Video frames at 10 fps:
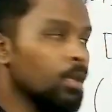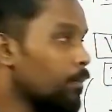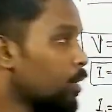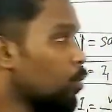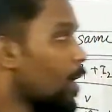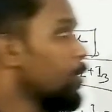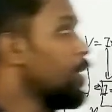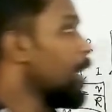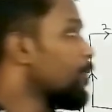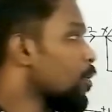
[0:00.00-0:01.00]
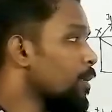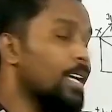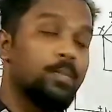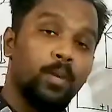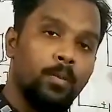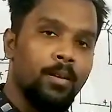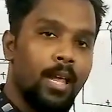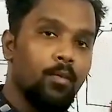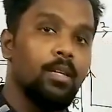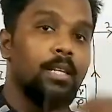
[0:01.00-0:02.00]
But what we get from the experiment
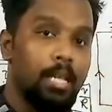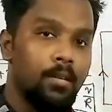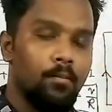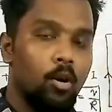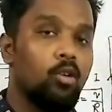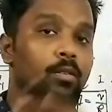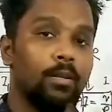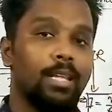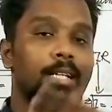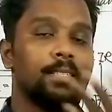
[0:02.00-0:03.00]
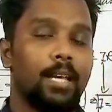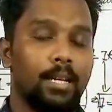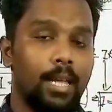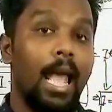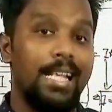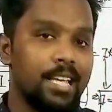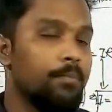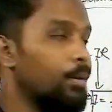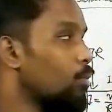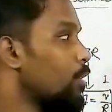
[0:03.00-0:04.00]
that we did, or the second
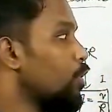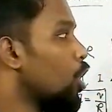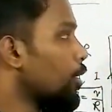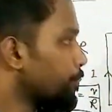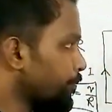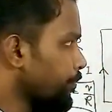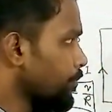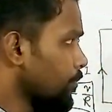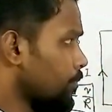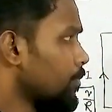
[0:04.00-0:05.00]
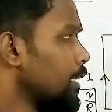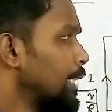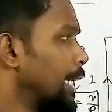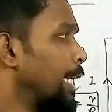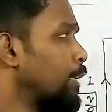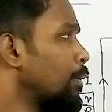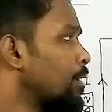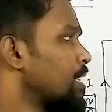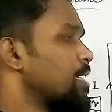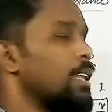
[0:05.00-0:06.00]
example, what we got? The
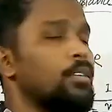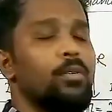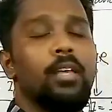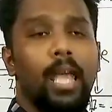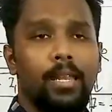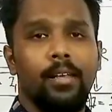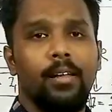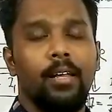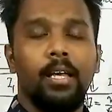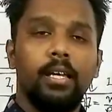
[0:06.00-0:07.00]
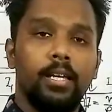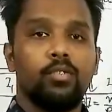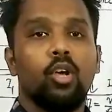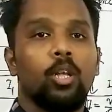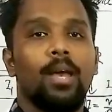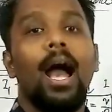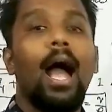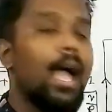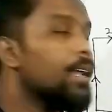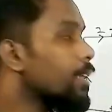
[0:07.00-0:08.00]
equivalent resistance that we get here is going to be
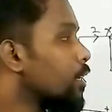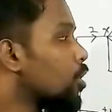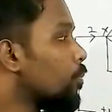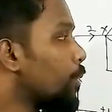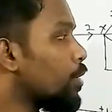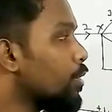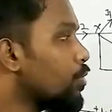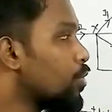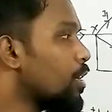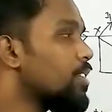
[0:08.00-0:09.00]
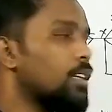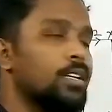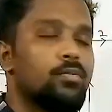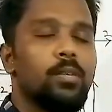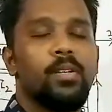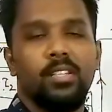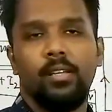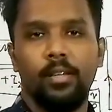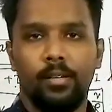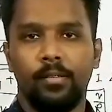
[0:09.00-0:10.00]
higher than compared to the 3 resistance that is actually
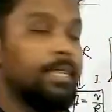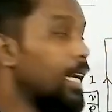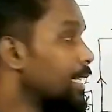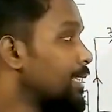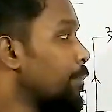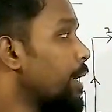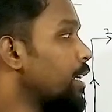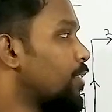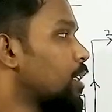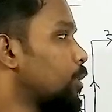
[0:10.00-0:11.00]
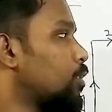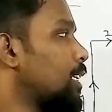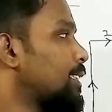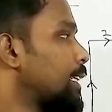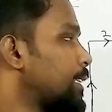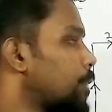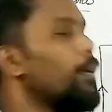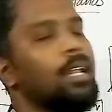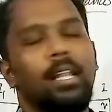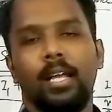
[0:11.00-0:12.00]
present here. That is the main difference between the series and
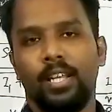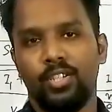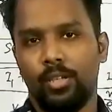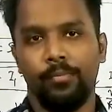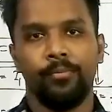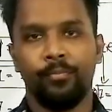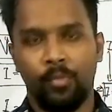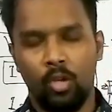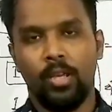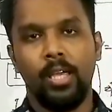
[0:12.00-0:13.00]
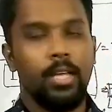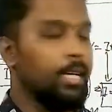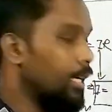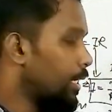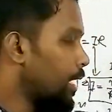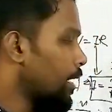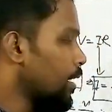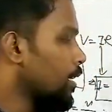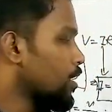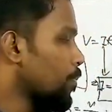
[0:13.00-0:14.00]
parallel connection. Okay, here
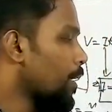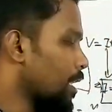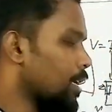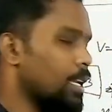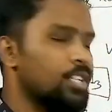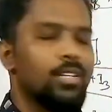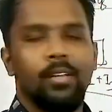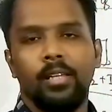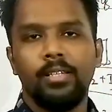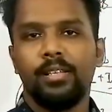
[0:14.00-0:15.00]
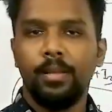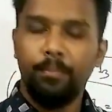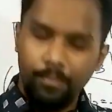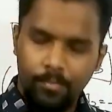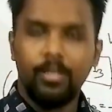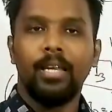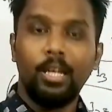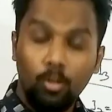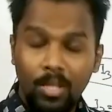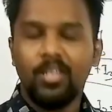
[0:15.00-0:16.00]
in case of parallel connection, the series, that
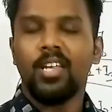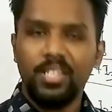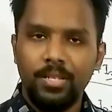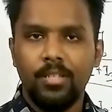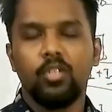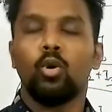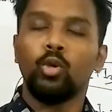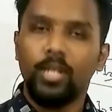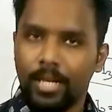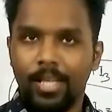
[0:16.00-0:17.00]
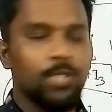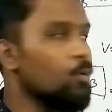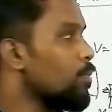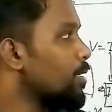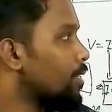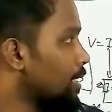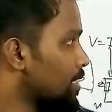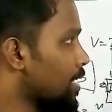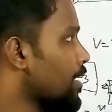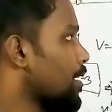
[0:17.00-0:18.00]
equivalent resistance is going to decrease from the
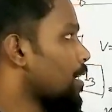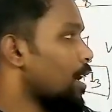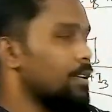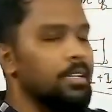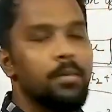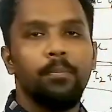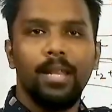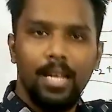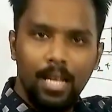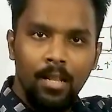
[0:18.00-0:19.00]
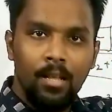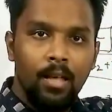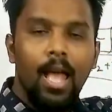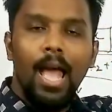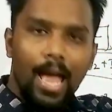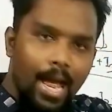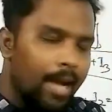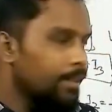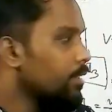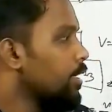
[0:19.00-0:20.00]
resistance that are connected in parallel,
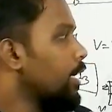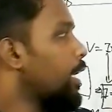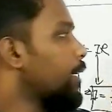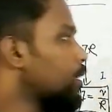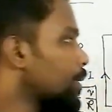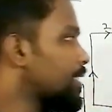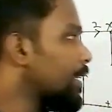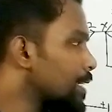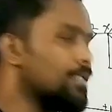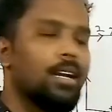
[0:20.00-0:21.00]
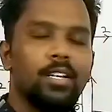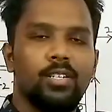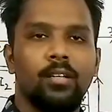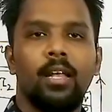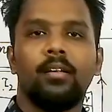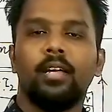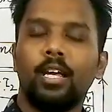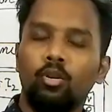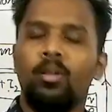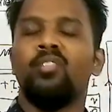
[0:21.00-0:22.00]
and in case of the series connection, that
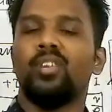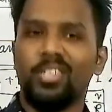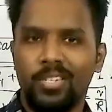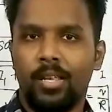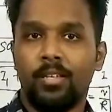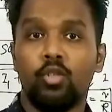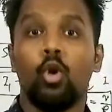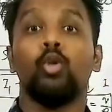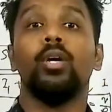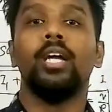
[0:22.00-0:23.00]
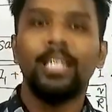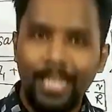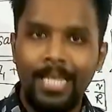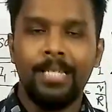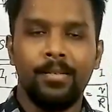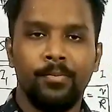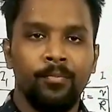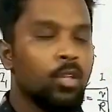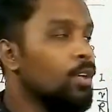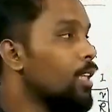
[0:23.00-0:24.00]
equivalent resistance is going to increase
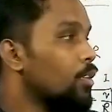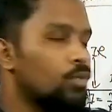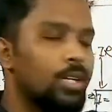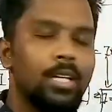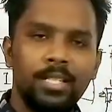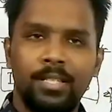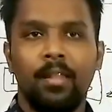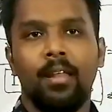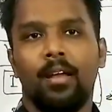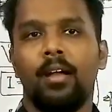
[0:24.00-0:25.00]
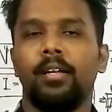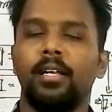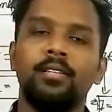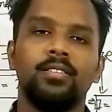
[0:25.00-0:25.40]
the three resistance that are connected in